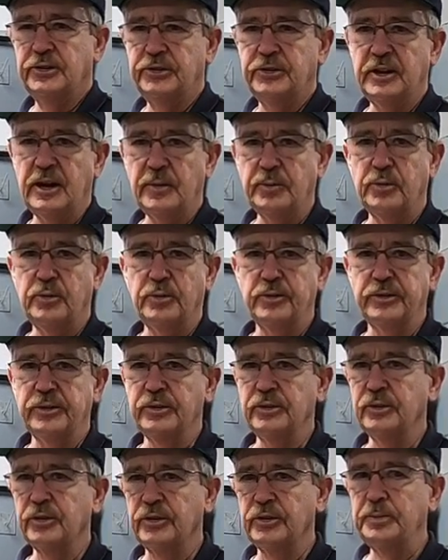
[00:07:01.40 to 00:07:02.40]
a sample
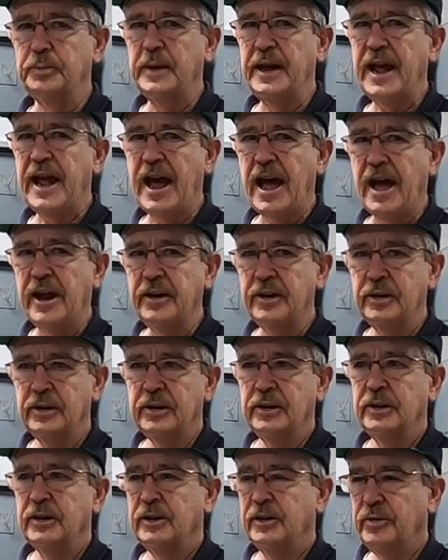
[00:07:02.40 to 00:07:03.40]
that looked bad,
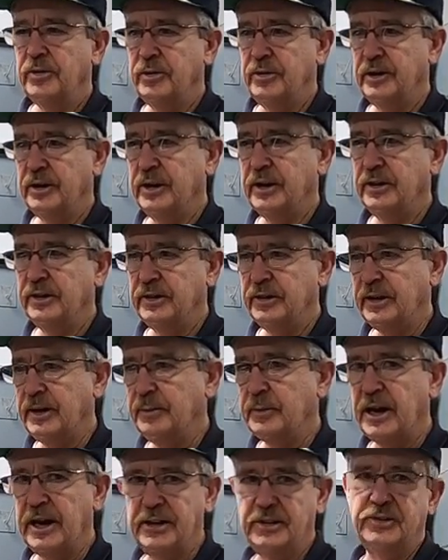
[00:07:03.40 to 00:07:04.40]
then
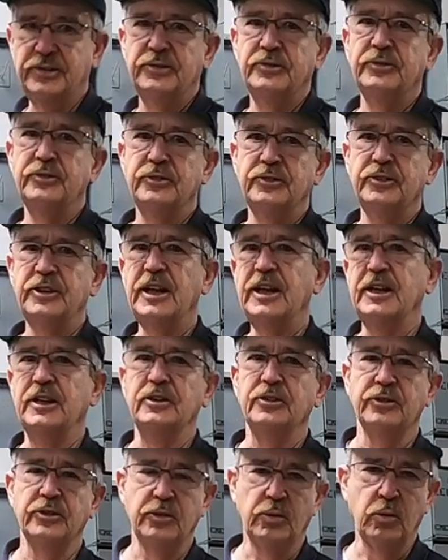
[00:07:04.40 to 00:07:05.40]
they might
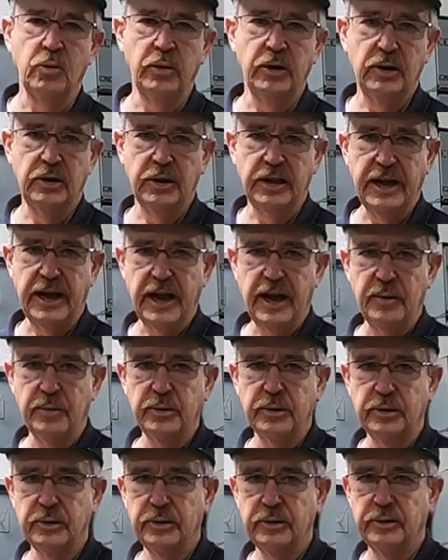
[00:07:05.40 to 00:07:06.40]
take it to the oil
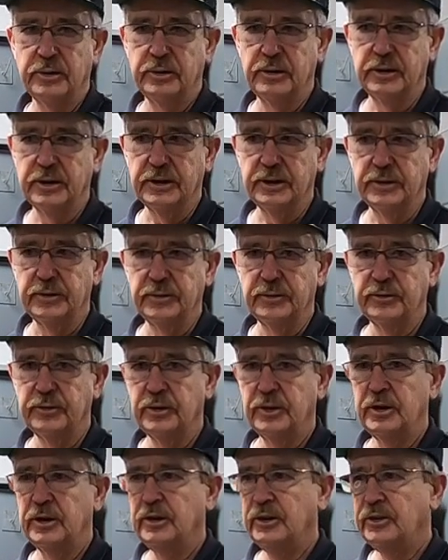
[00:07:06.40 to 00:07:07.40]
lab uh,
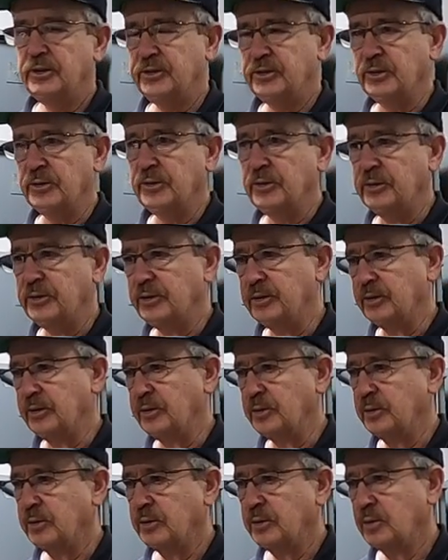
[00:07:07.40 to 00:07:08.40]
so that
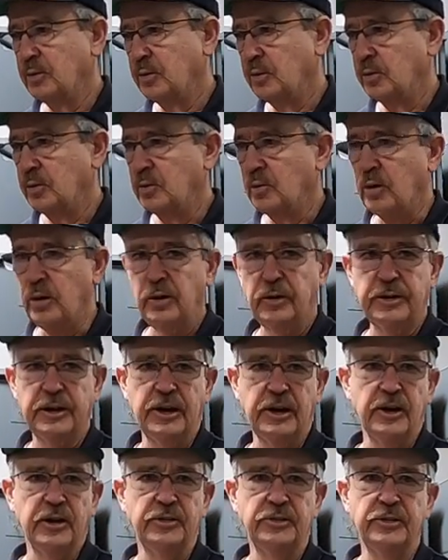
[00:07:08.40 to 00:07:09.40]
the oil
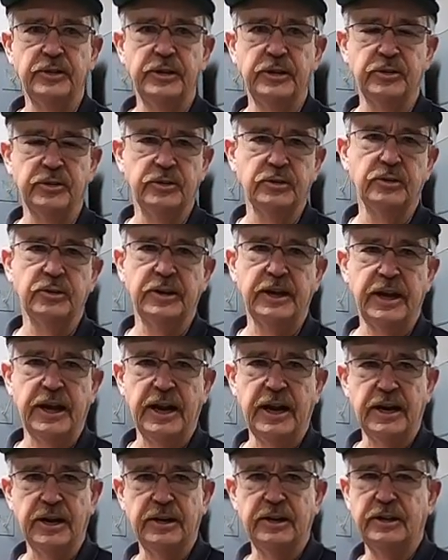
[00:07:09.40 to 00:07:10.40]
king on duty could look
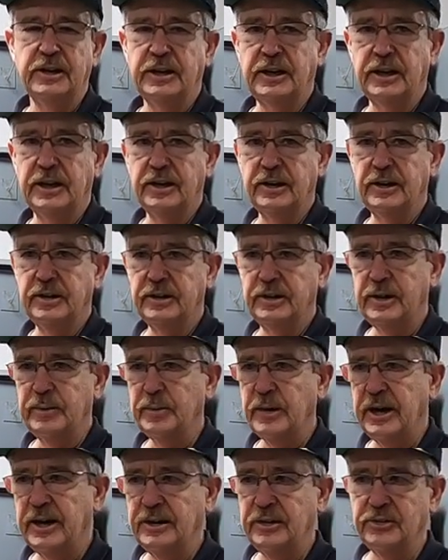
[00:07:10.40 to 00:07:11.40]
at it and
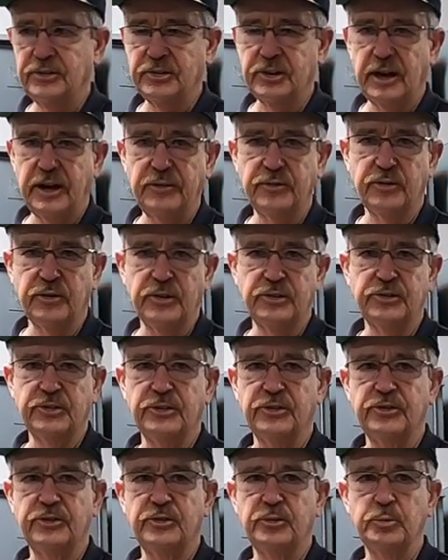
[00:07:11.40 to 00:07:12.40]
they might decide, for
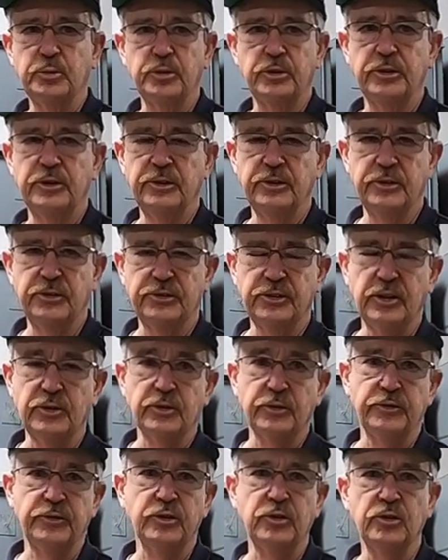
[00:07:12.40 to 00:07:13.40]
instance, to put it in the
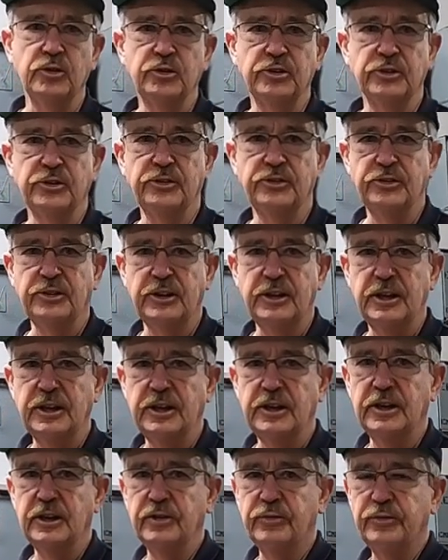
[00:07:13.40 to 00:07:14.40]
centrifuge and
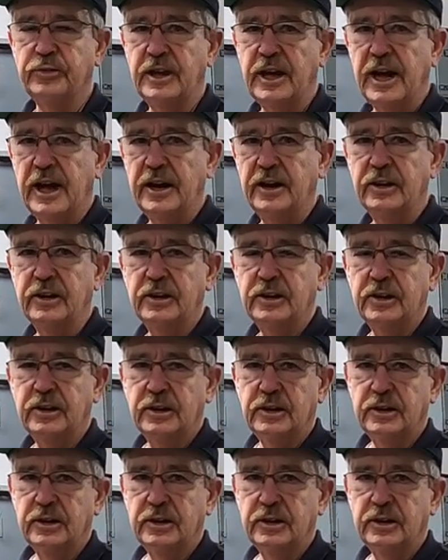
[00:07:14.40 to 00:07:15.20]
see if that